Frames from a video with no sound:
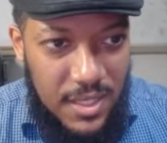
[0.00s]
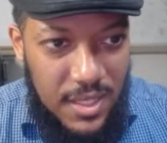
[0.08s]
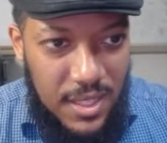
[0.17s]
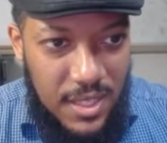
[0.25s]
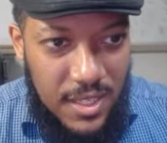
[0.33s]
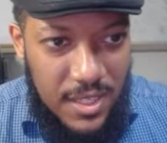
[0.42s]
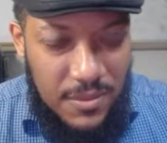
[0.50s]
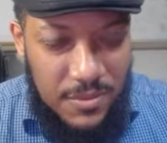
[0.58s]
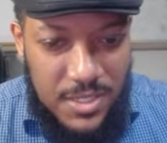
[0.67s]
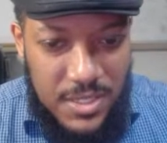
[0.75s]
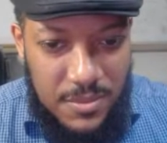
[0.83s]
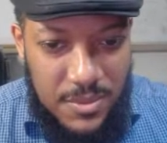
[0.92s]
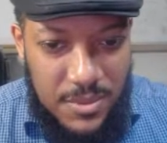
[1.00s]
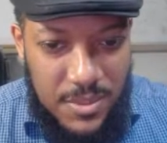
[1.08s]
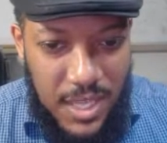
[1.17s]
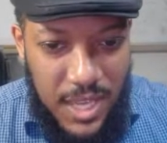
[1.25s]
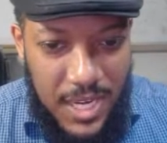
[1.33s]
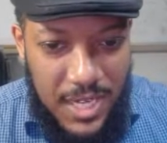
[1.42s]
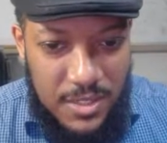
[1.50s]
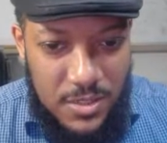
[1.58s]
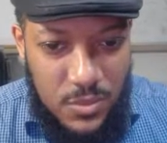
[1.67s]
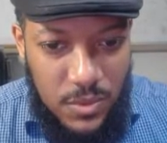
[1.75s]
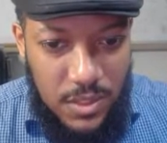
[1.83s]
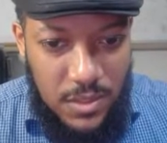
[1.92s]
And we see we're doing an 8-inch
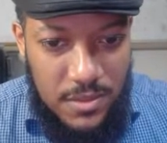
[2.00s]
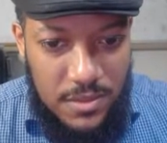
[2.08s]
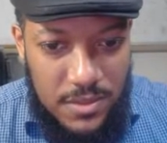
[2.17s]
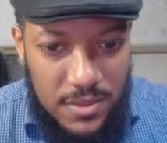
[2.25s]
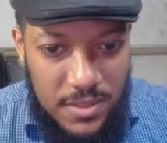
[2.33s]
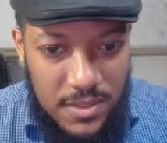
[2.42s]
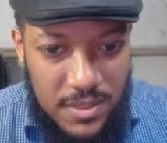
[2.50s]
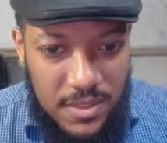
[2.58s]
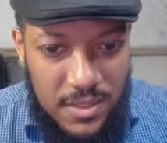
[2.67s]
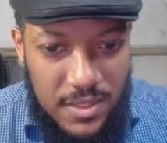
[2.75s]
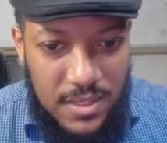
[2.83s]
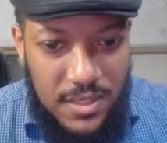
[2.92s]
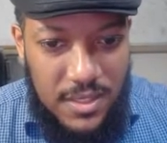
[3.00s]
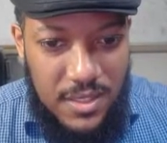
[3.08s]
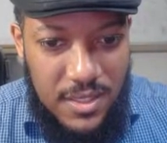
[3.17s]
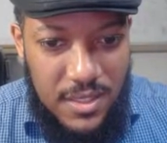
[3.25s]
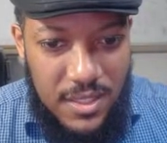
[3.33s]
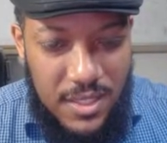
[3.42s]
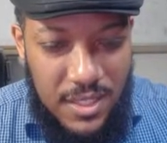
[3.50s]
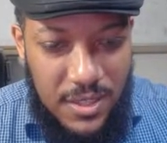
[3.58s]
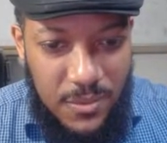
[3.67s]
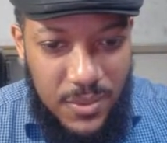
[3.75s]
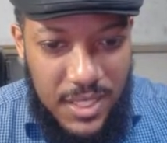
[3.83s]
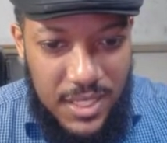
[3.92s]
wall.
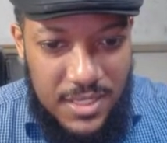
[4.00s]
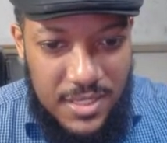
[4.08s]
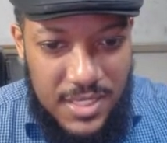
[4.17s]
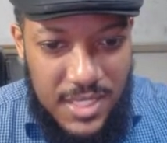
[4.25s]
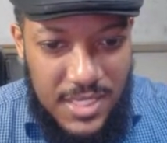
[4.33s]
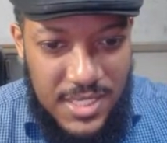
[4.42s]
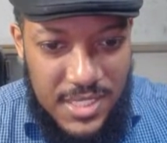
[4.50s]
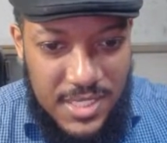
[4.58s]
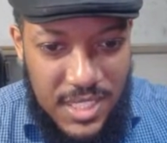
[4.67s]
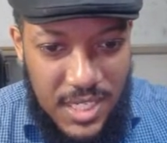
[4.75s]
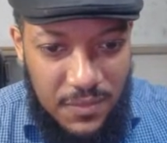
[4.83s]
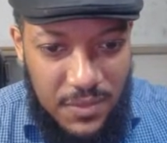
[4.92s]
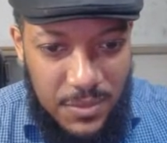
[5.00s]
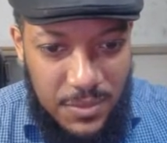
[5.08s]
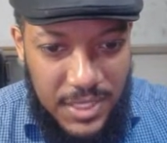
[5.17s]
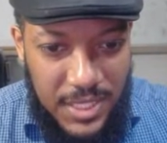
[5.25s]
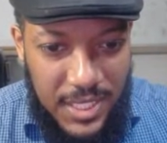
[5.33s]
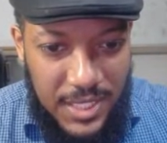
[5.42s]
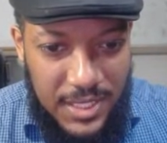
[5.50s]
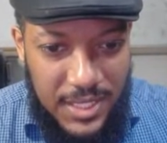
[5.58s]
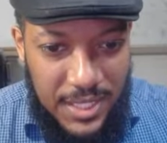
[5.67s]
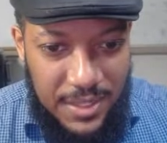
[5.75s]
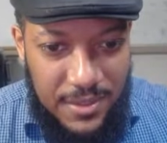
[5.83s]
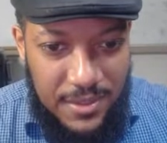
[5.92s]
We can change that setting if we would like
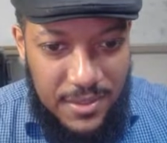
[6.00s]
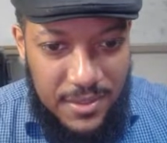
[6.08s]
later.